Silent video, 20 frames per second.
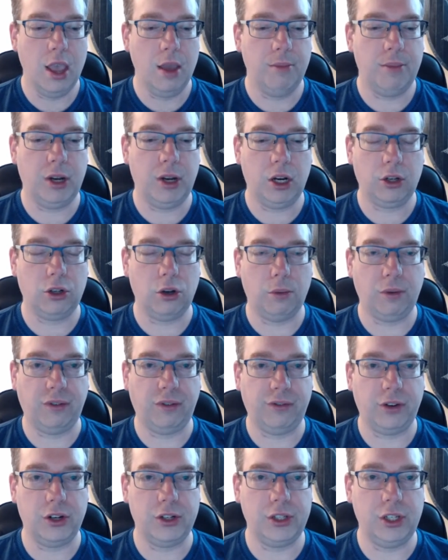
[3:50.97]
But October
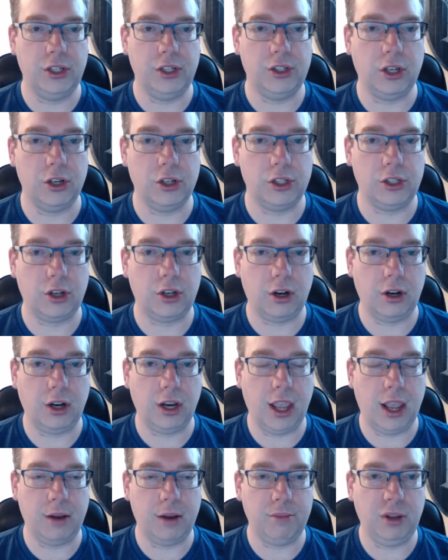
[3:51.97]
1st, he's going to start
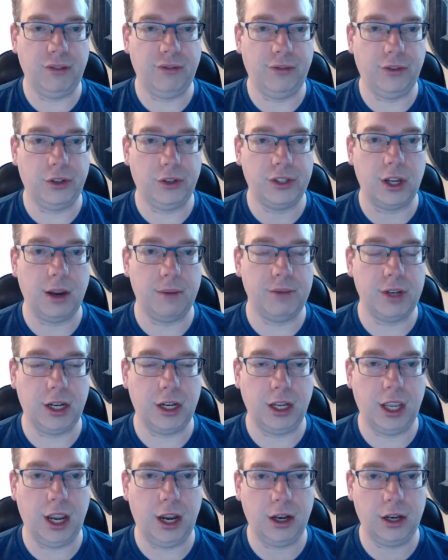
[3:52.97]
and be full-time
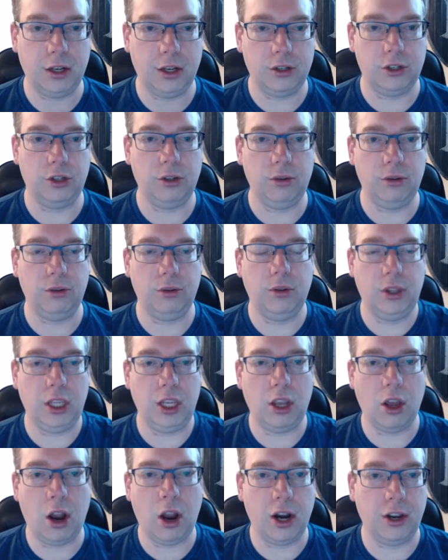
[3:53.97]
dedicated to
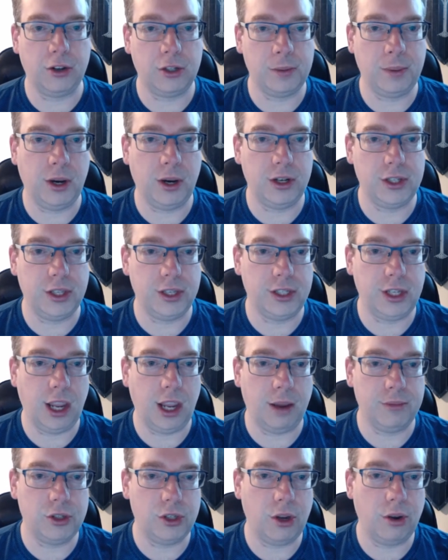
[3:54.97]
the audio experience of this
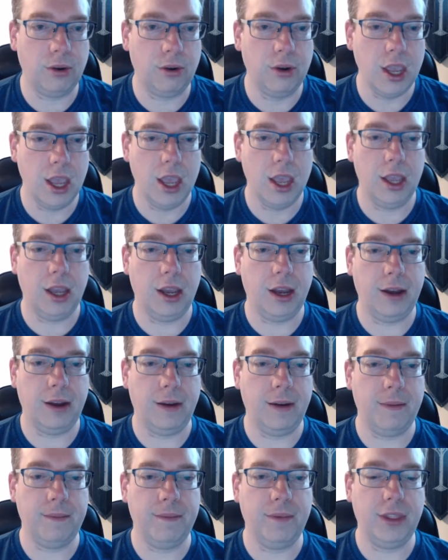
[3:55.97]
game. So
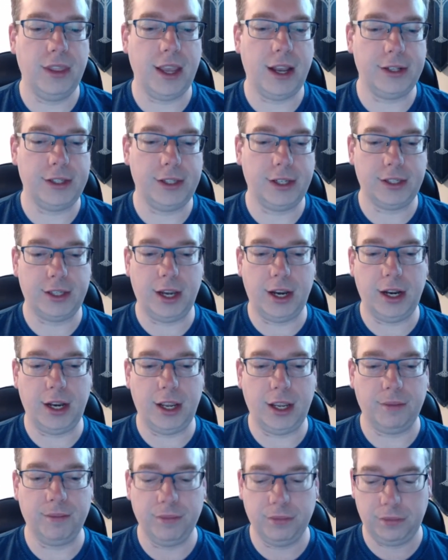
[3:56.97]
that's
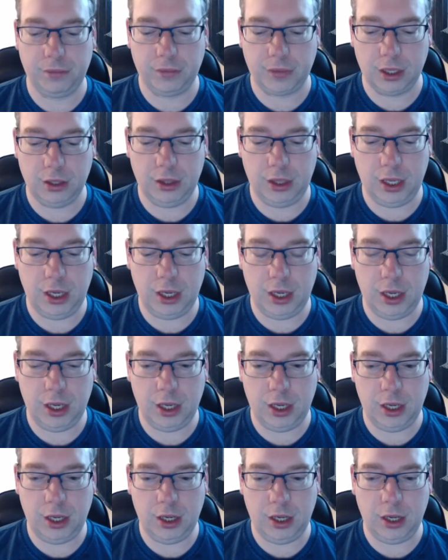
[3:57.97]
exciting.
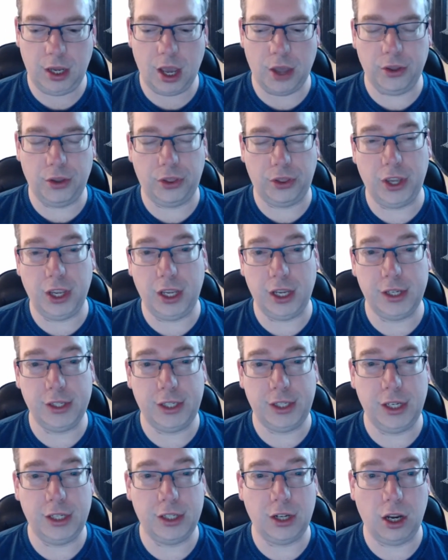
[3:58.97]
The other thing is
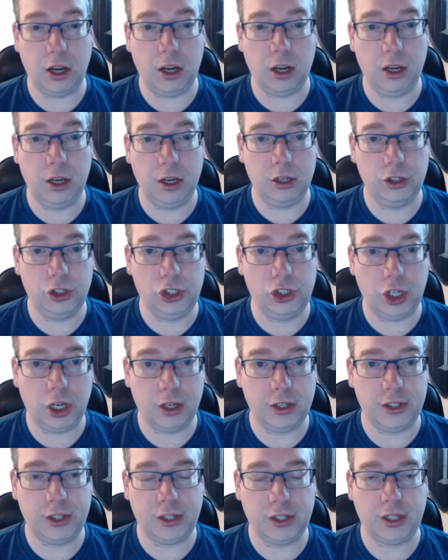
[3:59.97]
he's not
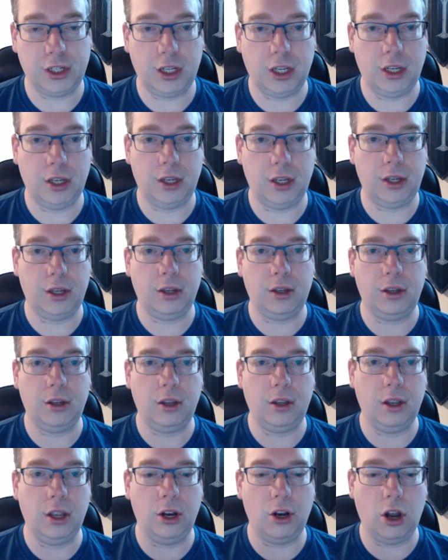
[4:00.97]
just
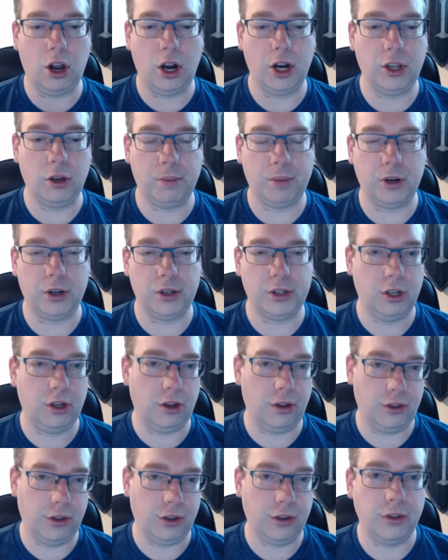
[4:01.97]
an audio person,
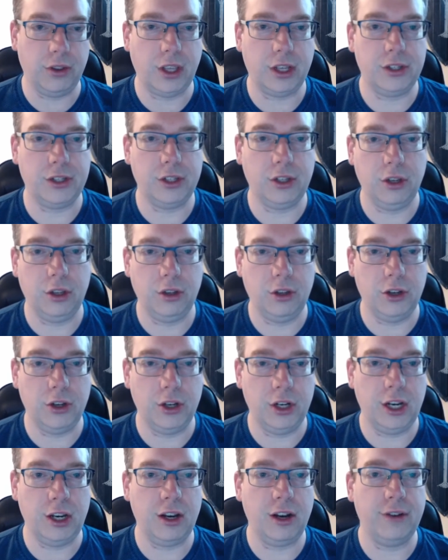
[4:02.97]
although that's
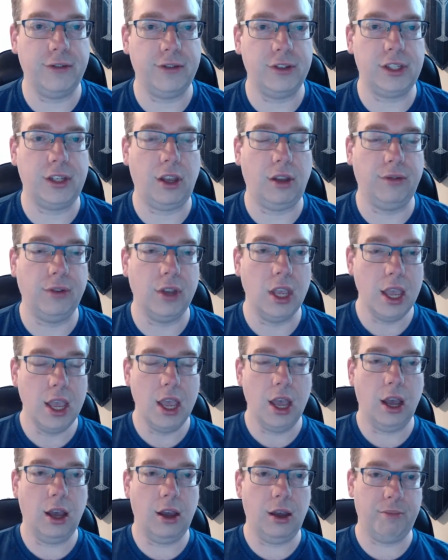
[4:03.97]
good in and of
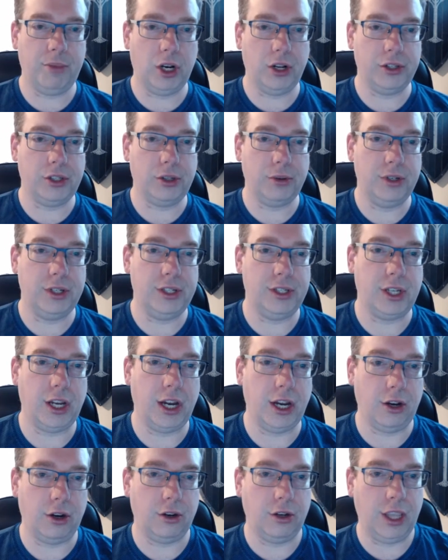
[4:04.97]
itself, but also a
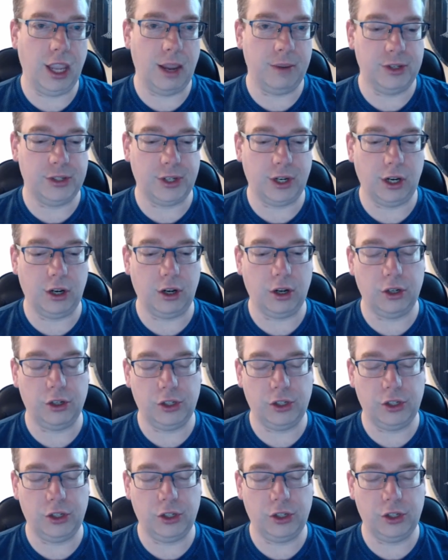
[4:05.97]
designer, game designer.